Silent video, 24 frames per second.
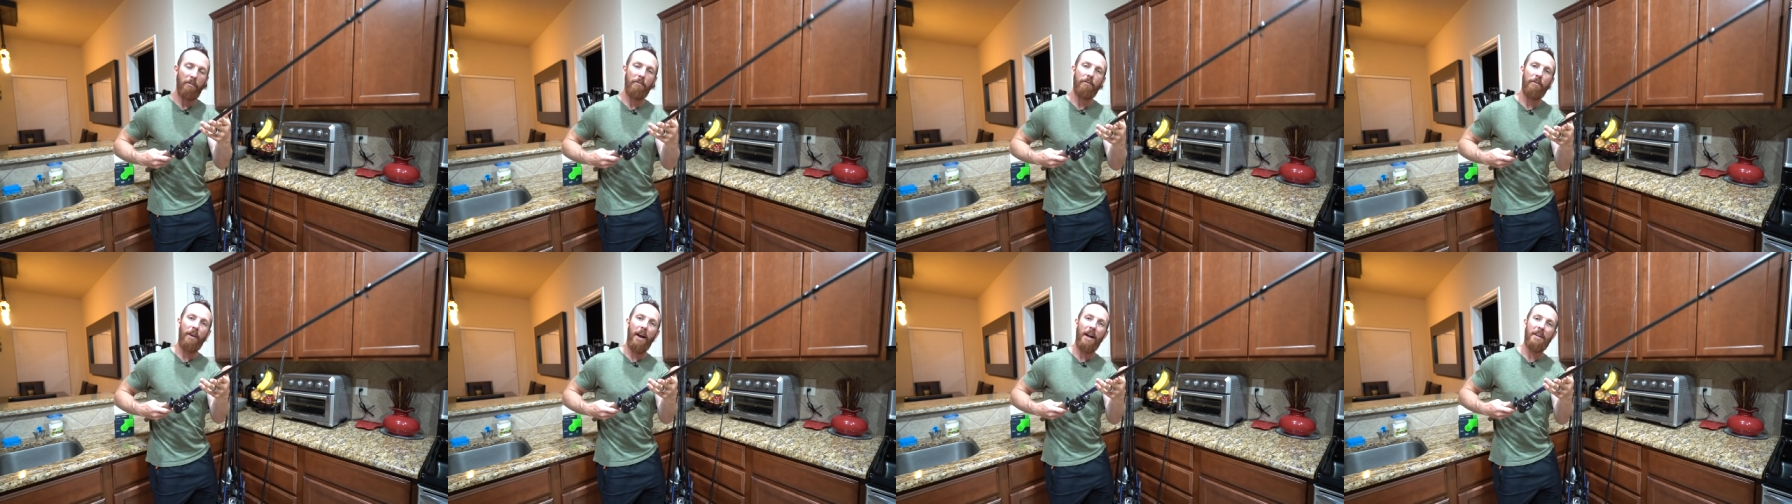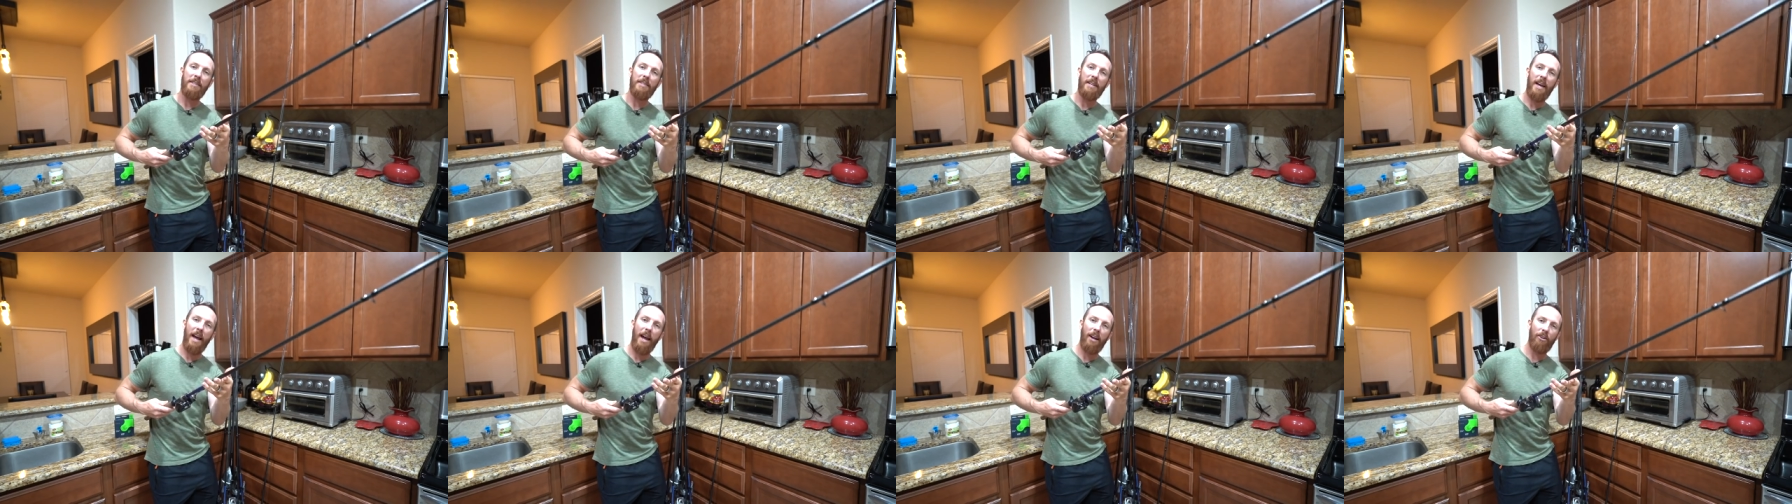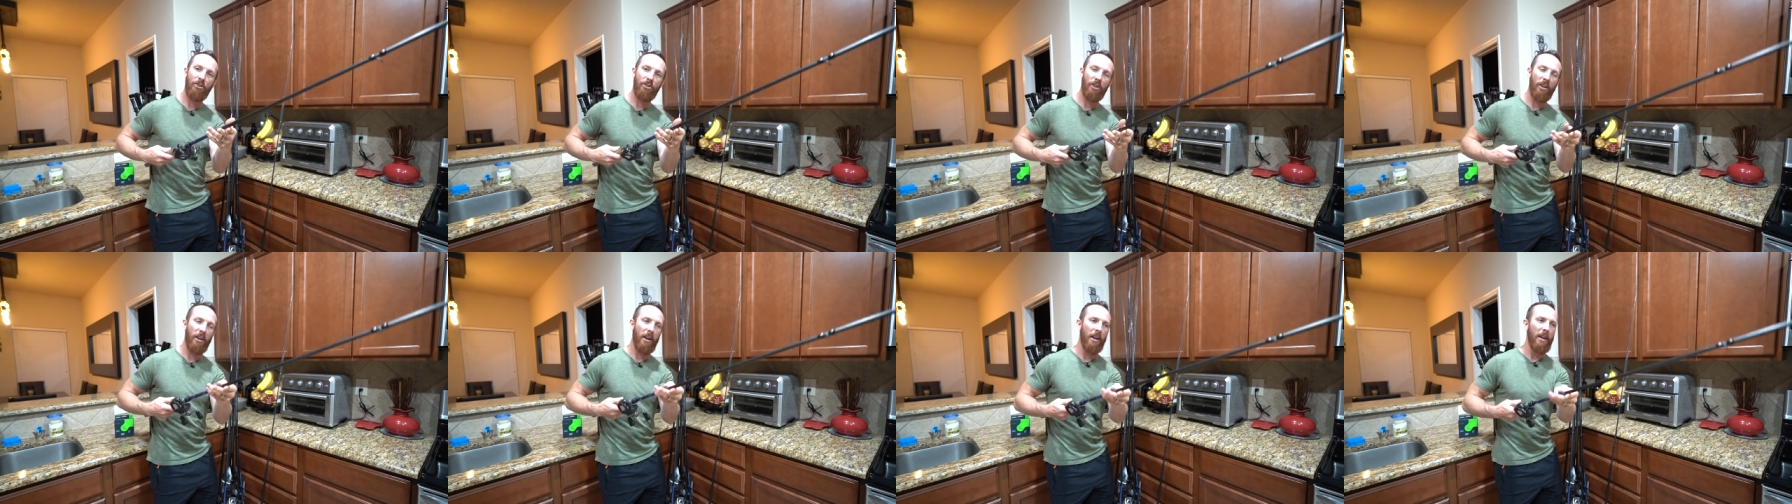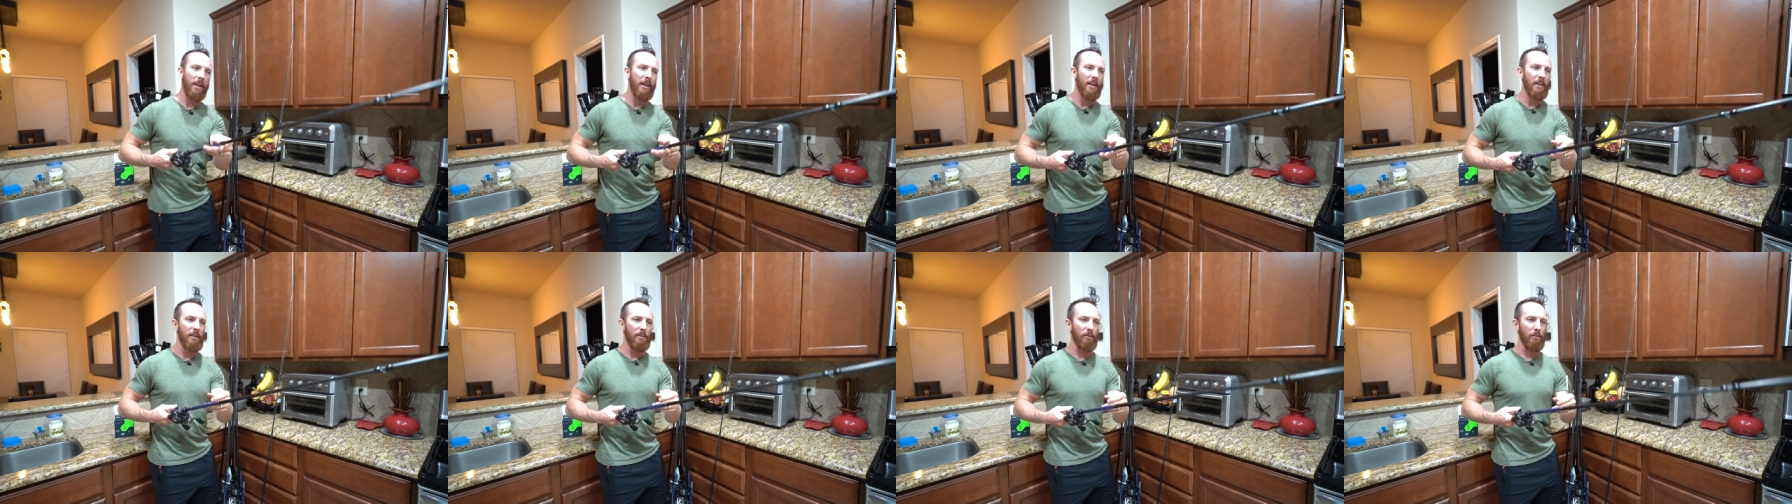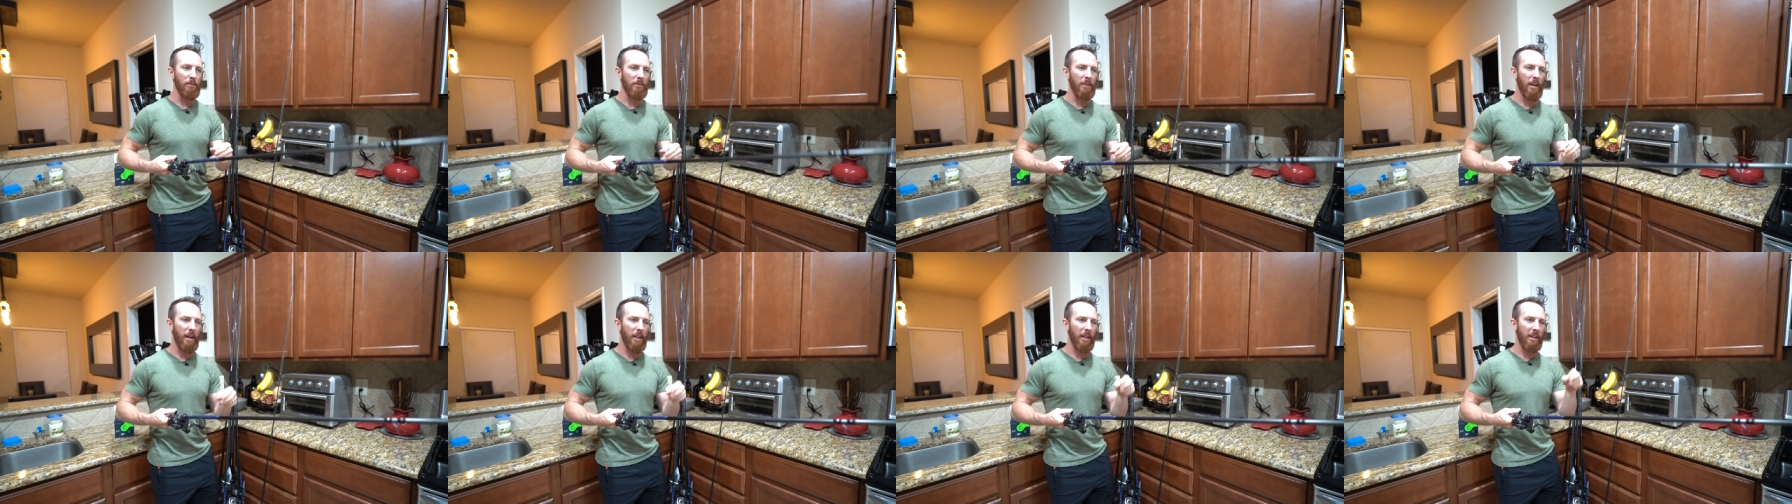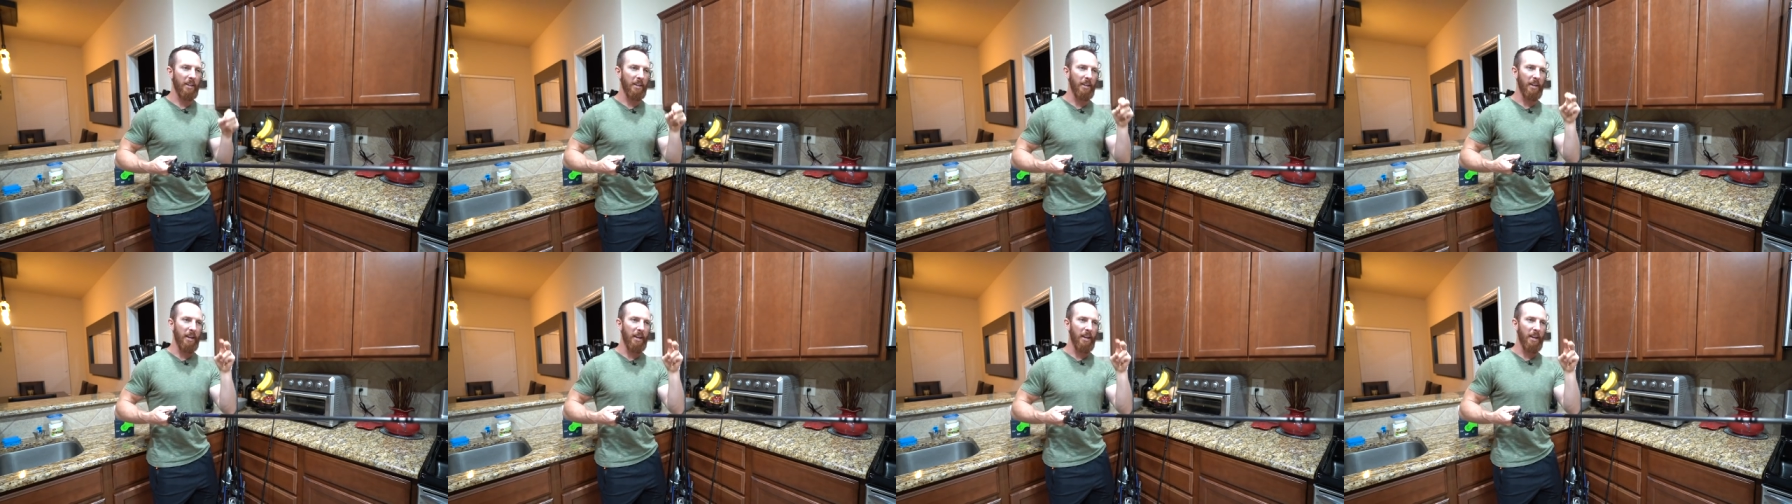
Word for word: fast action. So it's kind of like